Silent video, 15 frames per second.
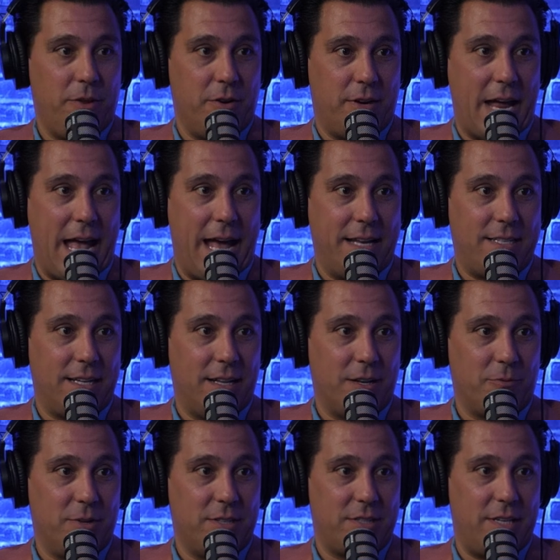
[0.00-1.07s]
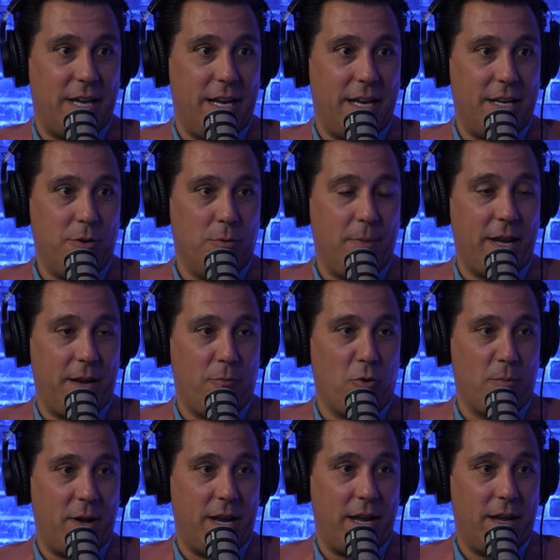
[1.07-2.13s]
your dad selling real estate, and you were making more
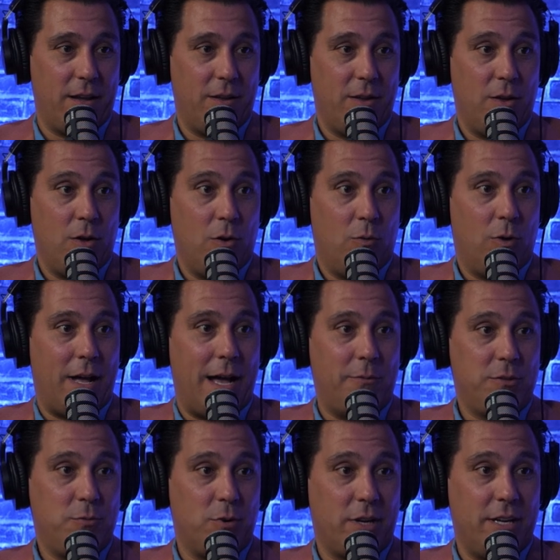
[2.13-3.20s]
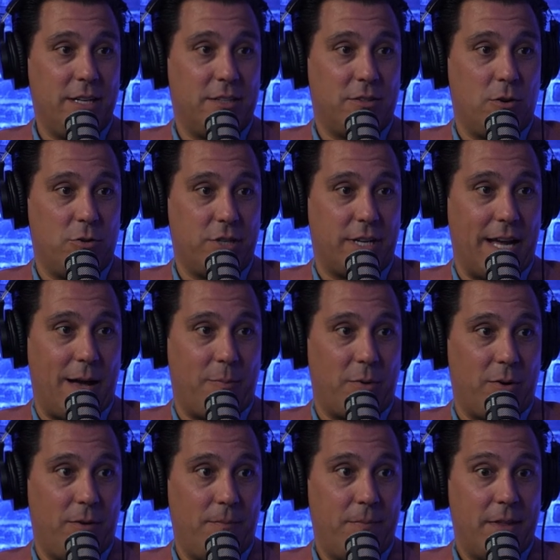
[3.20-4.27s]
money. Yeah. Well, I was working at Scotia
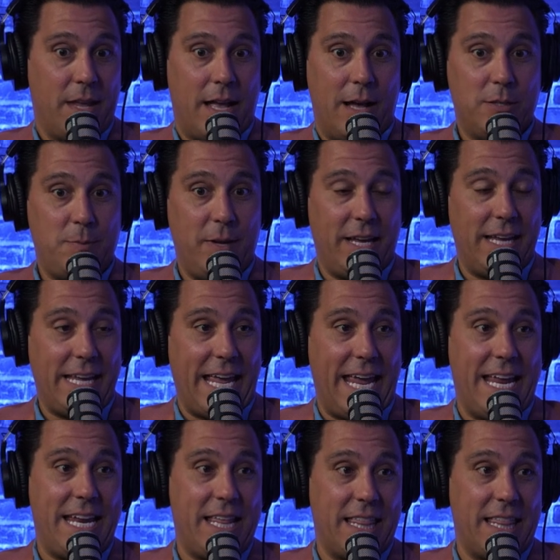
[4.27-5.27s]
Capital. I was making eighty